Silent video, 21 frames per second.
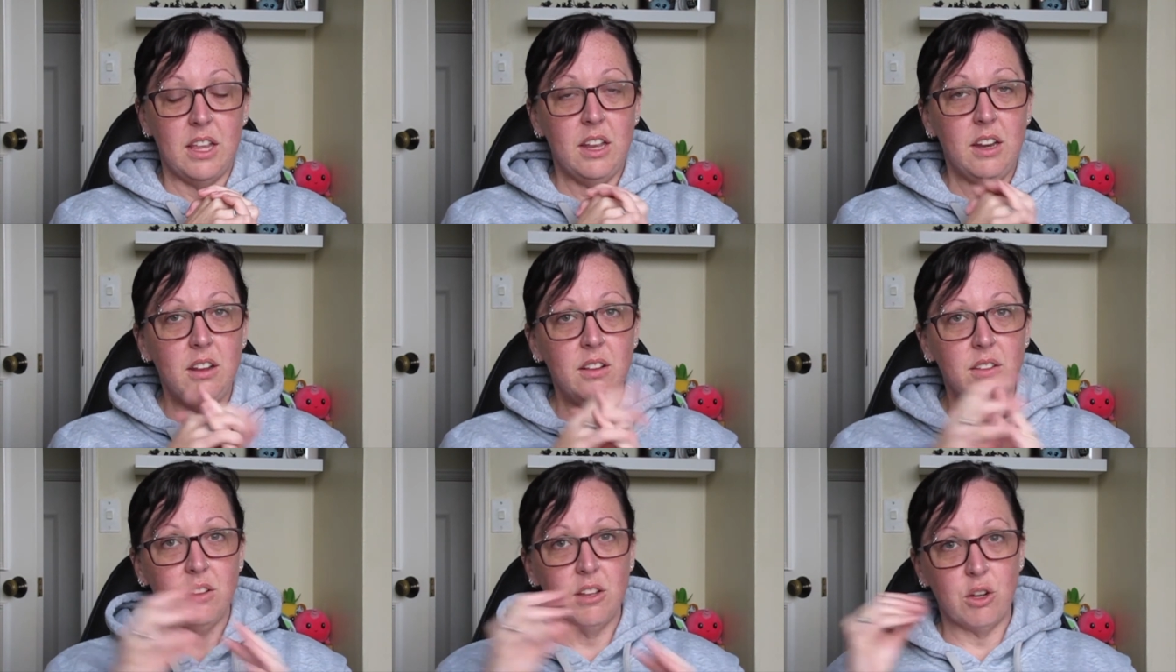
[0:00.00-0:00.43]
it
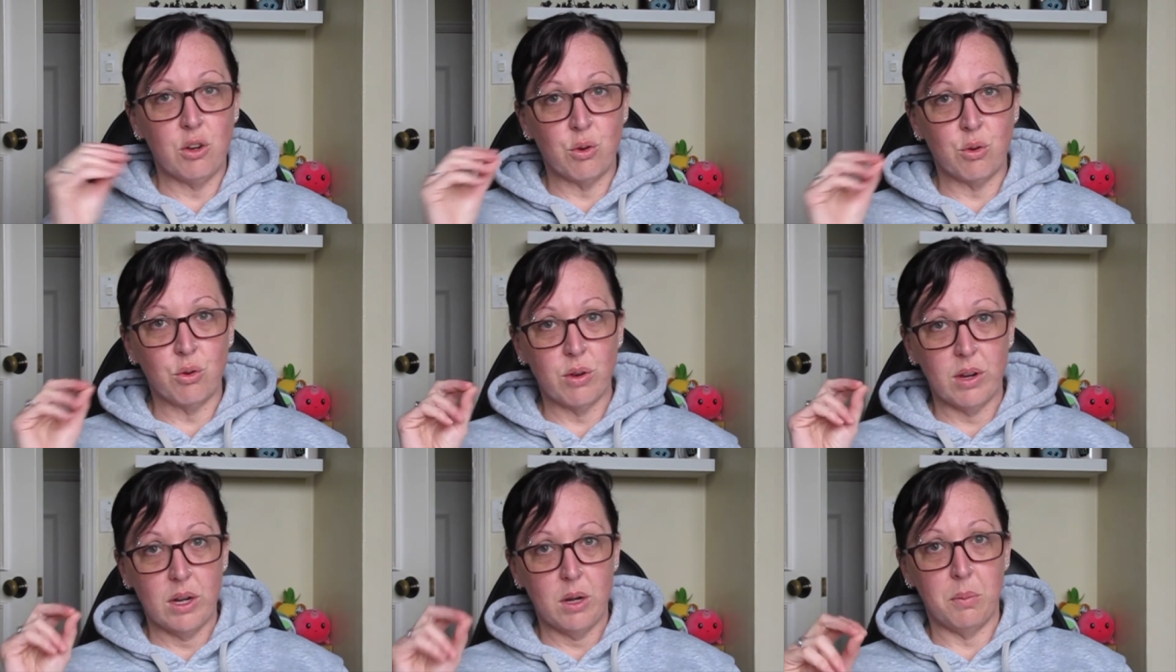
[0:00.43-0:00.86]
is
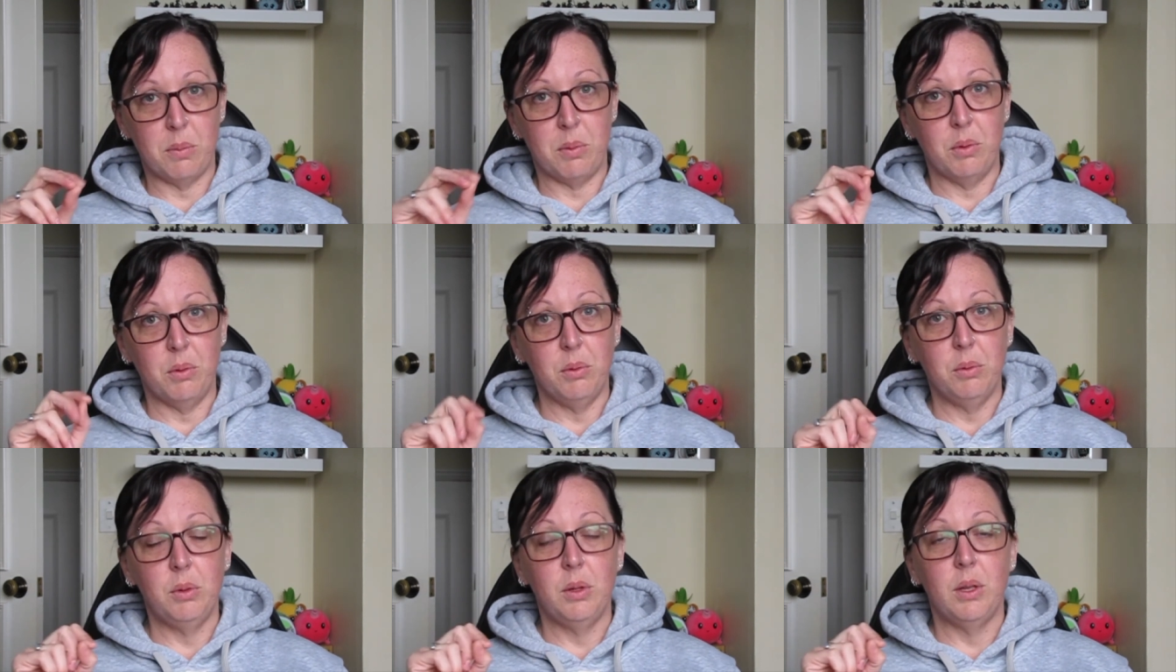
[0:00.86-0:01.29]

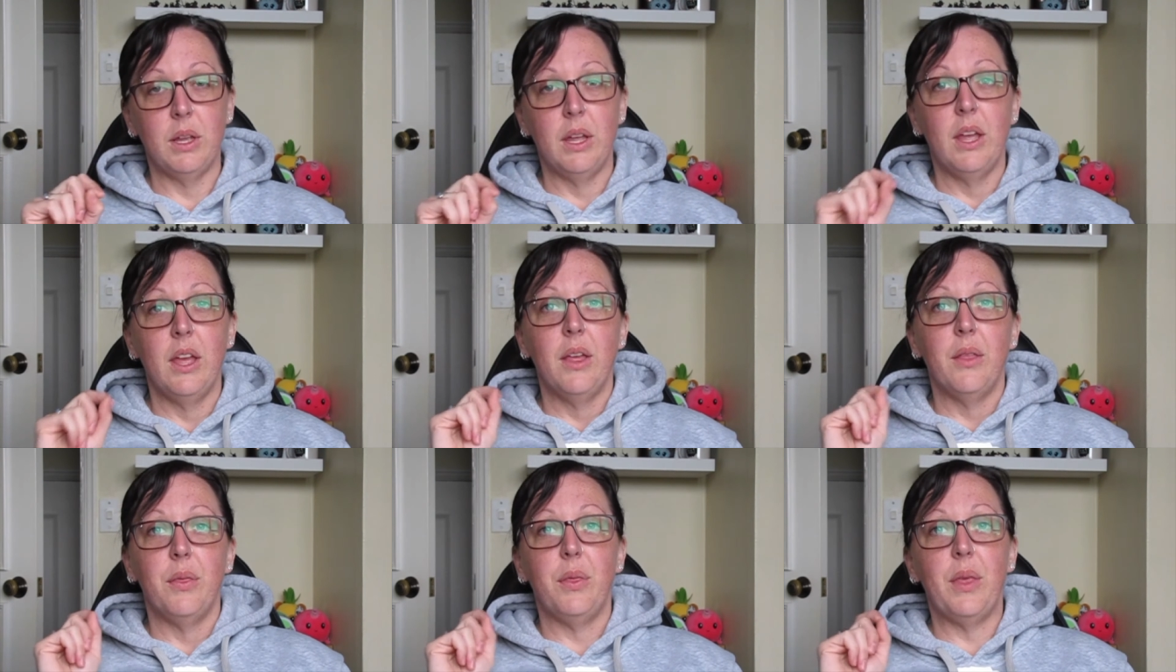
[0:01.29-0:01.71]
incredible
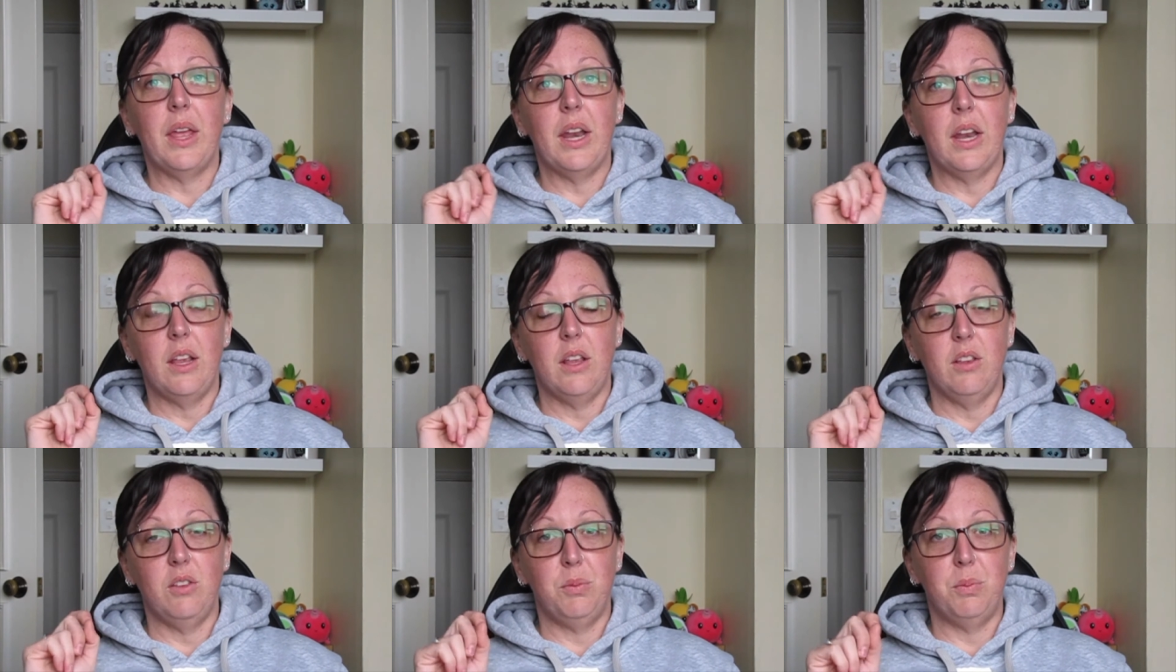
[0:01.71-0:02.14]

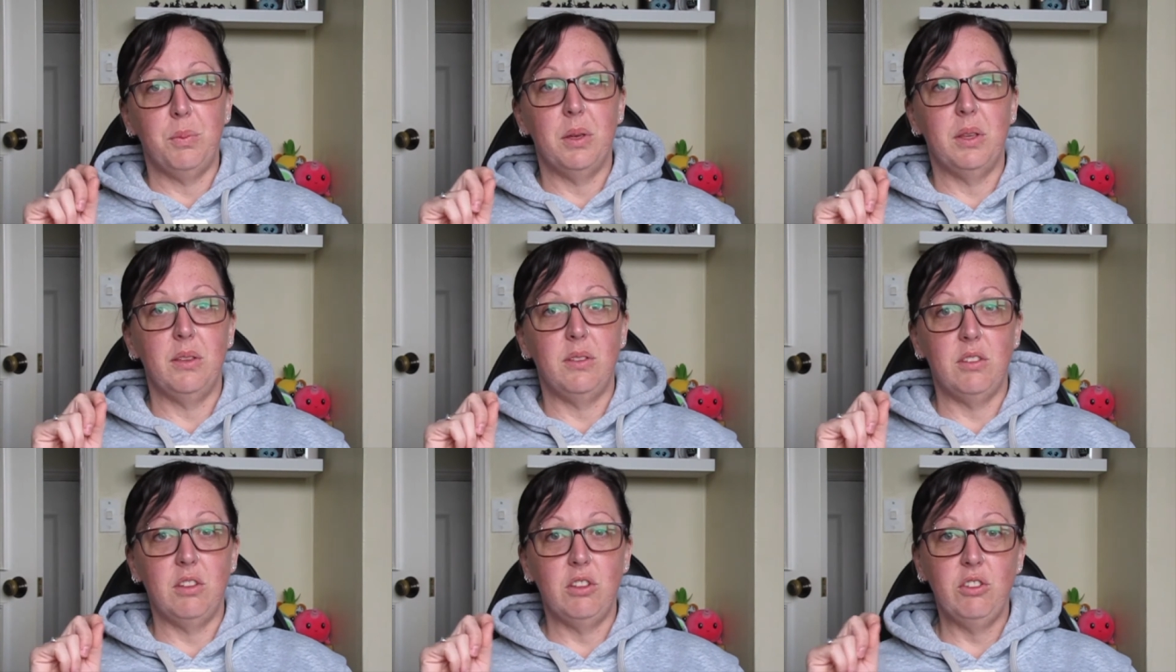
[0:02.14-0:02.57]
that his
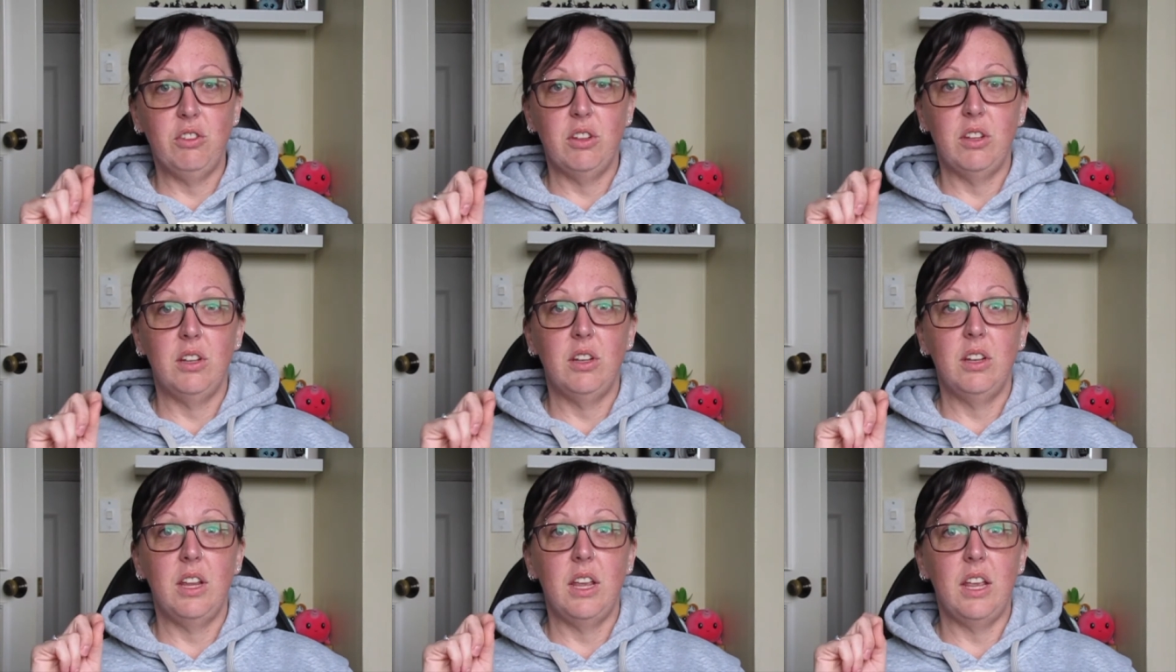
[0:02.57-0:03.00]

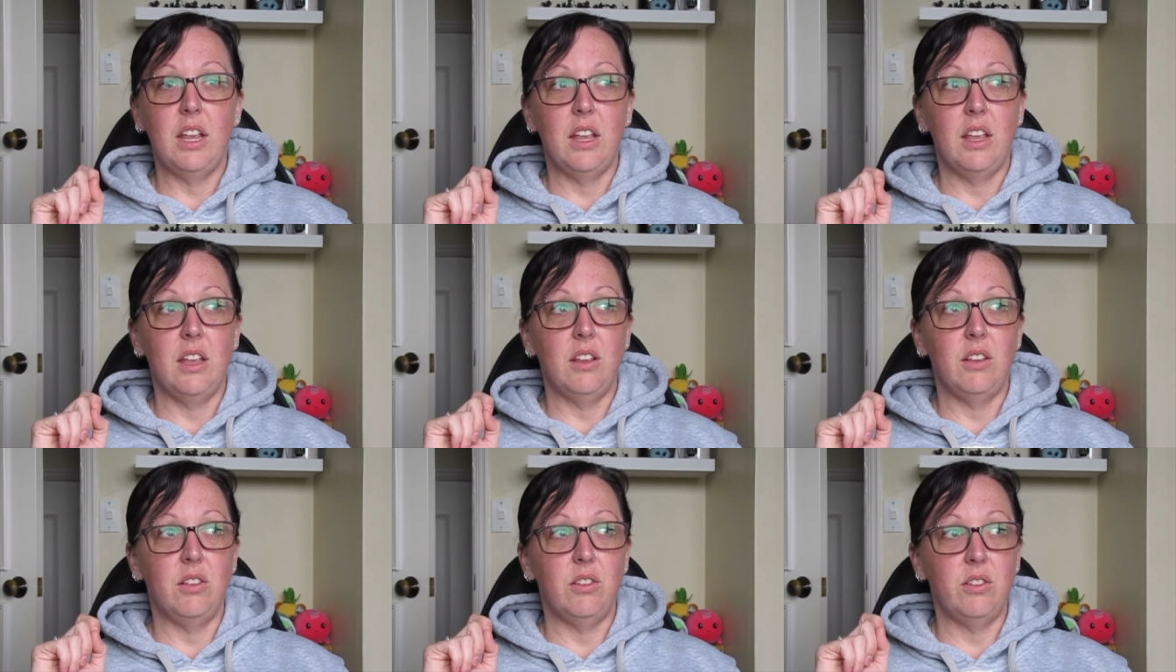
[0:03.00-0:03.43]
position
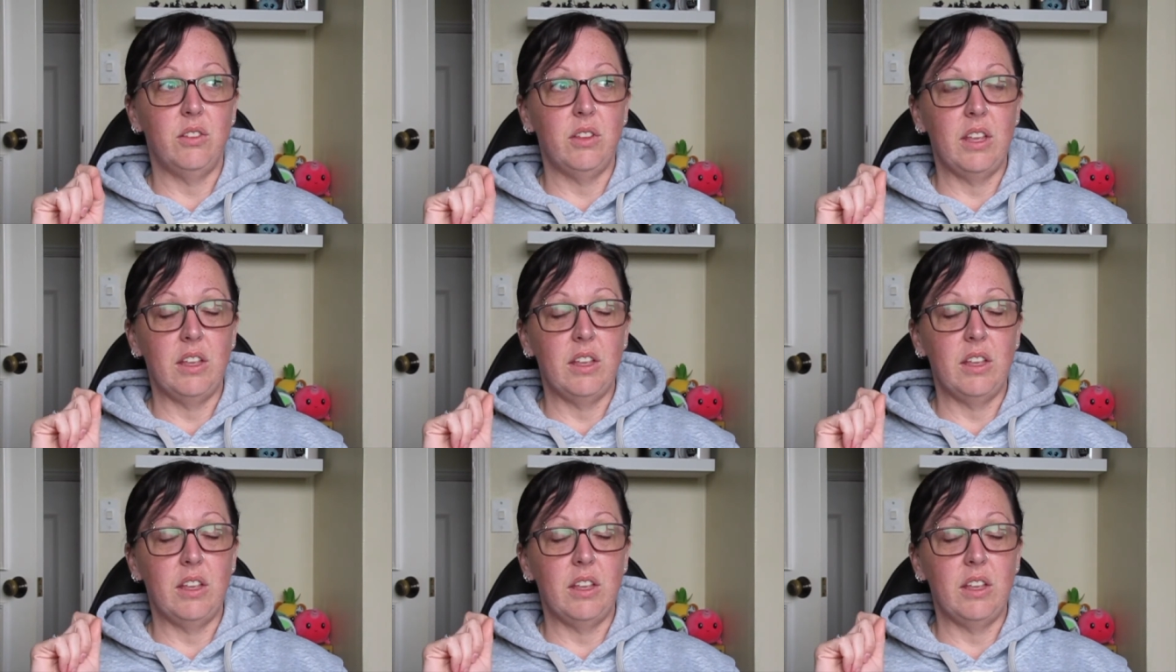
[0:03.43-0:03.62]
as